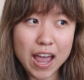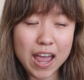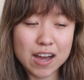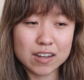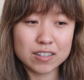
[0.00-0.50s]

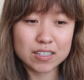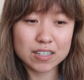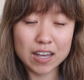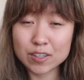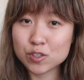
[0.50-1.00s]
And
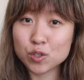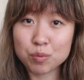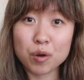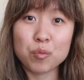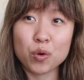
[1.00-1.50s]
that's
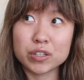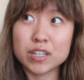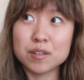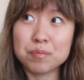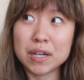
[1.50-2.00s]
super
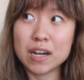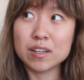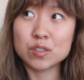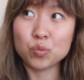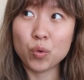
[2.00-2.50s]
important
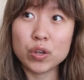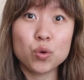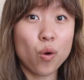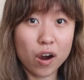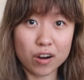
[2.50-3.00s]
because when
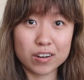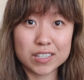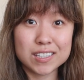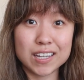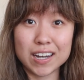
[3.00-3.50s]
you are
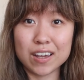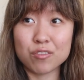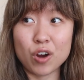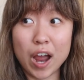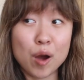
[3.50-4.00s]
sitting
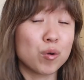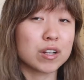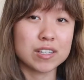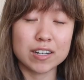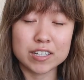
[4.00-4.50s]
for
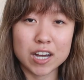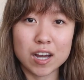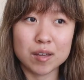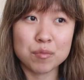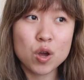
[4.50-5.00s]
hours at a
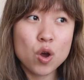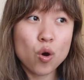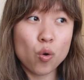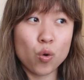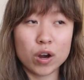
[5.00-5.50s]
time,
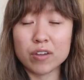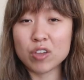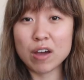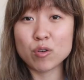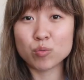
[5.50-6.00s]
or if
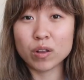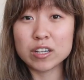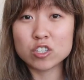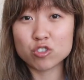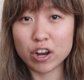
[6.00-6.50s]
you have a
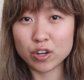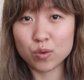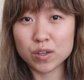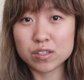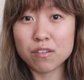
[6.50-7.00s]
really
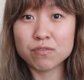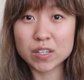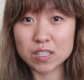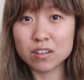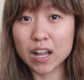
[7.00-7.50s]
strenuous
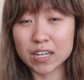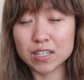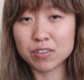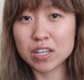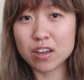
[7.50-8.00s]
physical
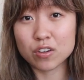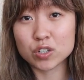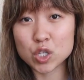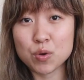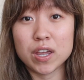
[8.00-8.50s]
activity that you're
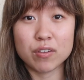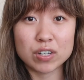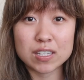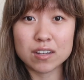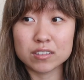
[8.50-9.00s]
doing
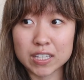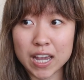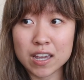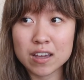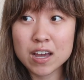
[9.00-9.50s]
every single
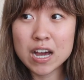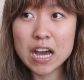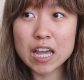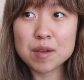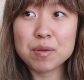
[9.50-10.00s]
day,
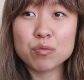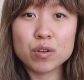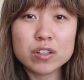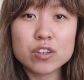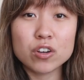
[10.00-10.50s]
it can be
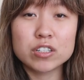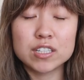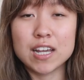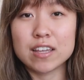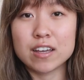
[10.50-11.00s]
really good to
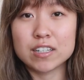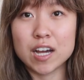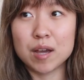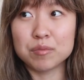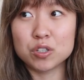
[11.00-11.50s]
take that
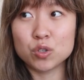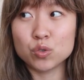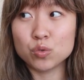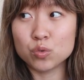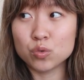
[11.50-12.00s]
time
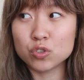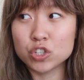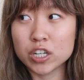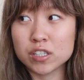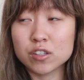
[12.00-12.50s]
to
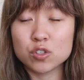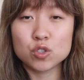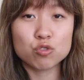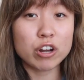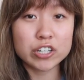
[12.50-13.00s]
just
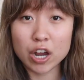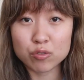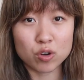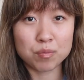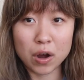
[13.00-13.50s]
stretch
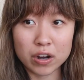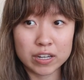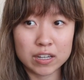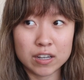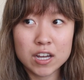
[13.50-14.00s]
out your
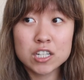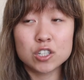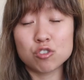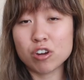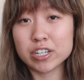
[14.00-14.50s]
body,
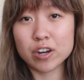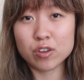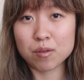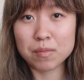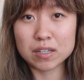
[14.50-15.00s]
to stretch out
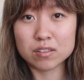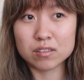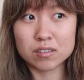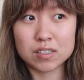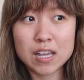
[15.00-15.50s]
your
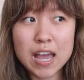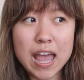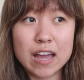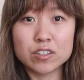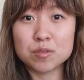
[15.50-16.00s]
muscles,
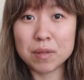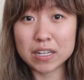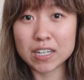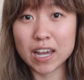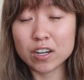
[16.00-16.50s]
and to
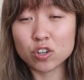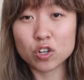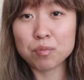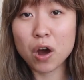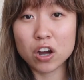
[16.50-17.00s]
maintain
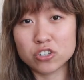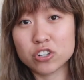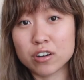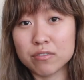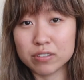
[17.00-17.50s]
good
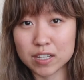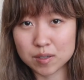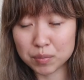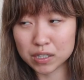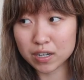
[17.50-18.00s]
posture and
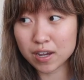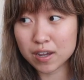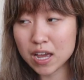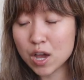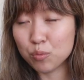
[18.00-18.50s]

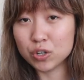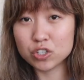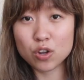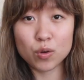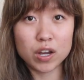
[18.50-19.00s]
flexibility,
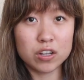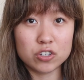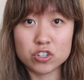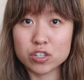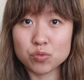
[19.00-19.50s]
which yoga
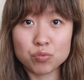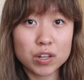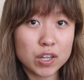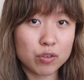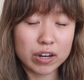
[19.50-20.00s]
is just
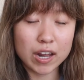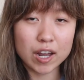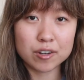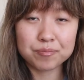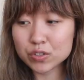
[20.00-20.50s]
really great
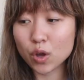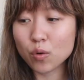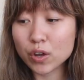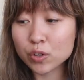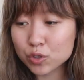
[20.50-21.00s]
at.
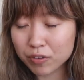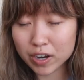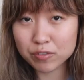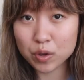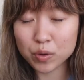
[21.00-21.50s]
So a huge
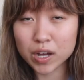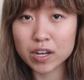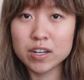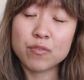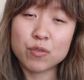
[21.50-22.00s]
fan of
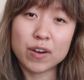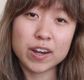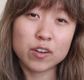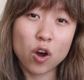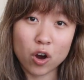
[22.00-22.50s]
yoga. If you
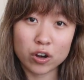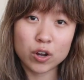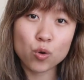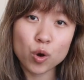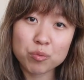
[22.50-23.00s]
find it hard
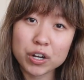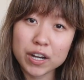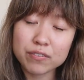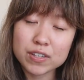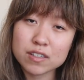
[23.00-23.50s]

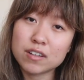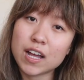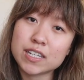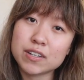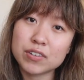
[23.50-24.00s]
incorporating physical
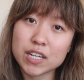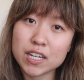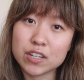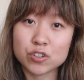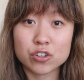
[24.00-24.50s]

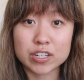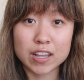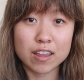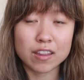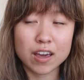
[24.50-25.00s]
activity into your
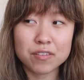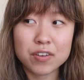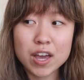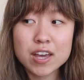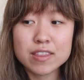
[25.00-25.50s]
daily life,
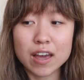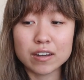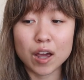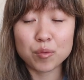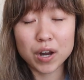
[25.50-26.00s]

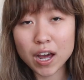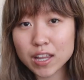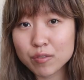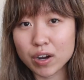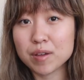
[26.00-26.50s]
then I would
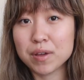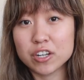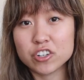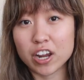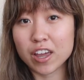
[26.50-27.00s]
highly
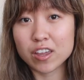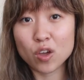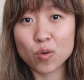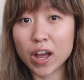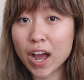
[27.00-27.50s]
recommend checking
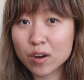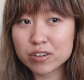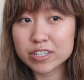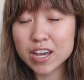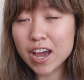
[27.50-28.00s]
yoga
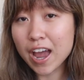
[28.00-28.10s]
out.